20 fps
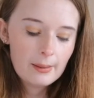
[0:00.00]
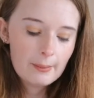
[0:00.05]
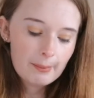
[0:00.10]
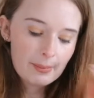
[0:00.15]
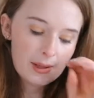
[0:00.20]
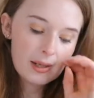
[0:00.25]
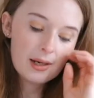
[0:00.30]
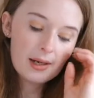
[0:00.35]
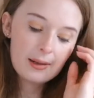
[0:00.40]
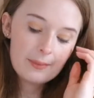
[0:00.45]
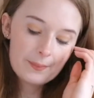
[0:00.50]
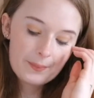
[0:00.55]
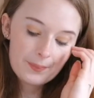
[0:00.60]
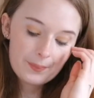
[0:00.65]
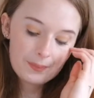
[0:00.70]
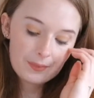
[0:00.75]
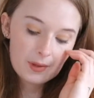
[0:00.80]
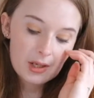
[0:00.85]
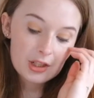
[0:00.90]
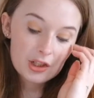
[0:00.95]
but
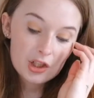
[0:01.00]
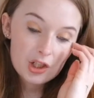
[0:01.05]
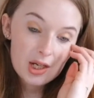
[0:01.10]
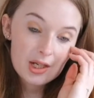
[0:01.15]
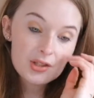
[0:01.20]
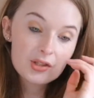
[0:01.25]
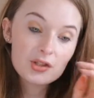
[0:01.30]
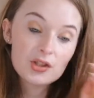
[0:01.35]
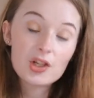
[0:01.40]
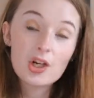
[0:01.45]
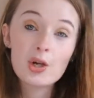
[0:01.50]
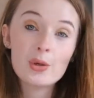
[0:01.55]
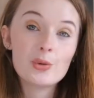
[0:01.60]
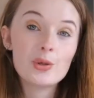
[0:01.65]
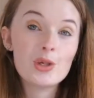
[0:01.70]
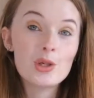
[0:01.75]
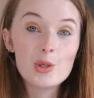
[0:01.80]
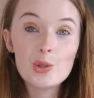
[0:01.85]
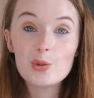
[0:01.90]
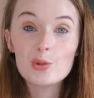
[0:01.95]
I just don't
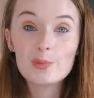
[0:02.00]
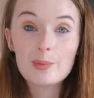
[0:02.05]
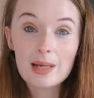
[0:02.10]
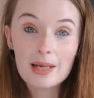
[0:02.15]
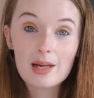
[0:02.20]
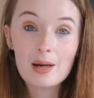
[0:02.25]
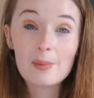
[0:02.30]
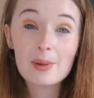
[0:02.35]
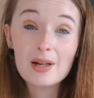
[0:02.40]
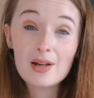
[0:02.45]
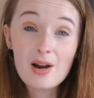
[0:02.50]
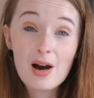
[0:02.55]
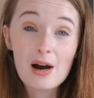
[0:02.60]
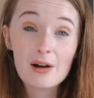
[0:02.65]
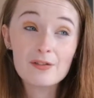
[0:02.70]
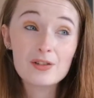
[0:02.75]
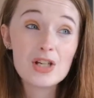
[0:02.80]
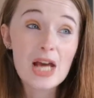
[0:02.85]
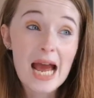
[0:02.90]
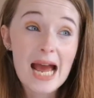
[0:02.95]
use makeup
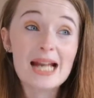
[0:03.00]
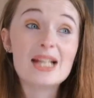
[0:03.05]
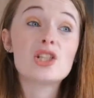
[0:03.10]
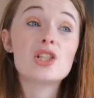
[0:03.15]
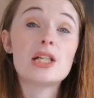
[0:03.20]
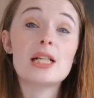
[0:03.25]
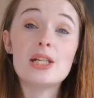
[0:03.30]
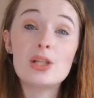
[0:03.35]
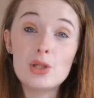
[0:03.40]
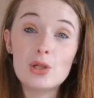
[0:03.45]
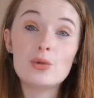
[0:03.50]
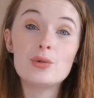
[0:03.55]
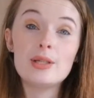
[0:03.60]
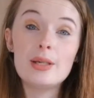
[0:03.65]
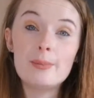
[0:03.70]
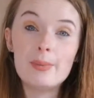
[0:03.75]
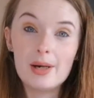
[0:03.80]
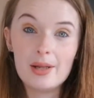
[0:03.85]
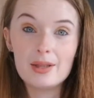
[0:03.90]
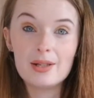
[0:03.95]
enough to actually use
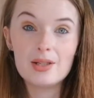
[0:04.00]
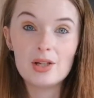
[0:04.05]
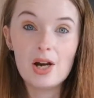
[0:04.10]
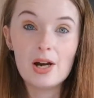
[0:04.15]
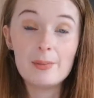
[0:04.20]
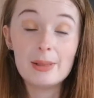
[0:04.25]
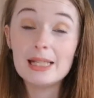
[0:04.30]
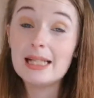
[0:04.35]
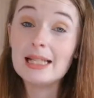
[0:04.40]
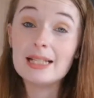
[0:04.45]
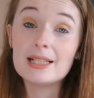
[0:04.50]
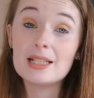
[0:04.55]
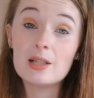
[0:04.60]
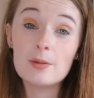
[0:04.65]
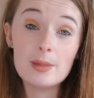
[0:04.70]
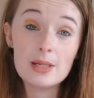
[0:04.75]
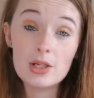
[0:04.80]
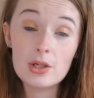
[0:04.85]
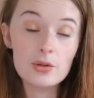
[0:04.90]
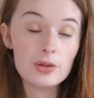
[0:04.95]
it by the time it needs to
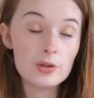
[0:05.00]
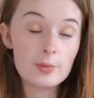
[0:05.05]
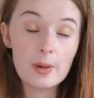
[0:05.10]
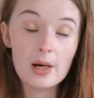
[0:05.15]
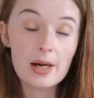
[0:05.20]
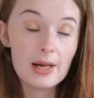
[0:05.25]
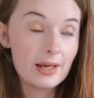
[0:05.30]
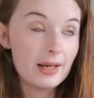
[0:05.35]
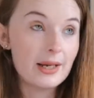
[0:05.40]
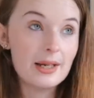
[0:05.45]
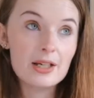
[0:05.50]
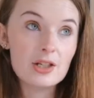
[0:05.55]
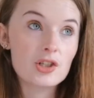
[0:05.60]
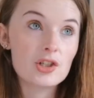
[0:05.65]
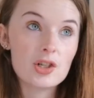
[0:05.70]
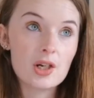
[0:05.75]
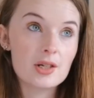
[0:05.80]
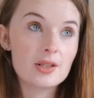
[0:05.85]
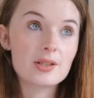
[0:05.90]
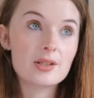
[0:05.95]
be used by. It's
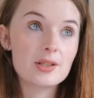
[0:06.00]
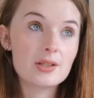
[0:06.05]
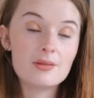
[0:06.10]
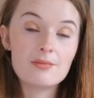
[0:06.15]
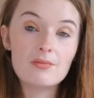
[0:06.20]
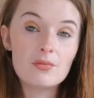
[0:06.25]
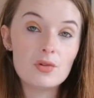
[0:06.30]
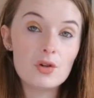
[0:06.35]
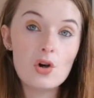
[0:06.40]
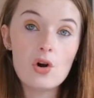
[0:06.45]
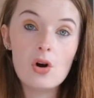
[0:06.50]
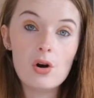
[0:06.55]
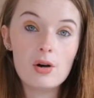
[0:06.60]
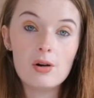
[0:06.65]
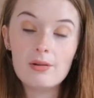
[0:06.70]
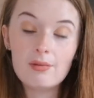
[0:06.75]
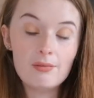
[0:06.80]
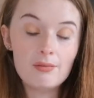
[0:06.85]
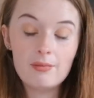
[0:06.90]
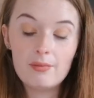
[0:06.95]
just not
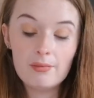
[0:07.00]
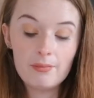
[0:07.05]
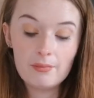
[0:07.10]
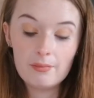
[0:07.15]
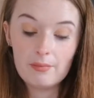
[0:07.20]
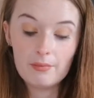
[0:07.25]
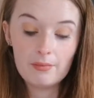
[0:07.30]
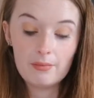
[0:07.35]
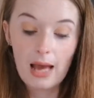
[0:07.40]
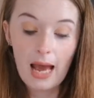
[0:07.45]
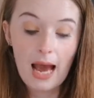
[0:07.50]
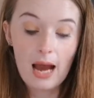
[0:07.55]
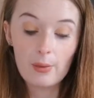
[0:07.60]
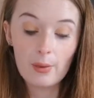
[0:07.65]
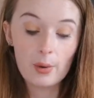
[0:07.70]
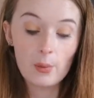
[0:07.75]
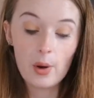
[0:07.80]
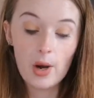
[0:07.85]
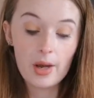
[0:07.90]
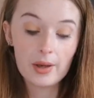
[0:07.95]
how
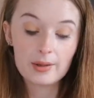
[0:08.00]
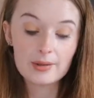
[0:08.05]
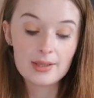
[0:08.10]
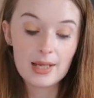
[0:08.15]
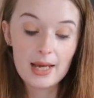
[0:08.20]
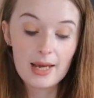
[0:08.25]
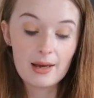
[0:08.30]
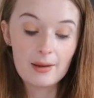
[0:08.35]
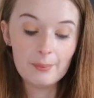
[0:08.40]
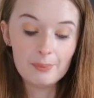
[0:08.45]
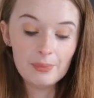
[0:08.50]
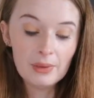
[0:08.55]
it works here.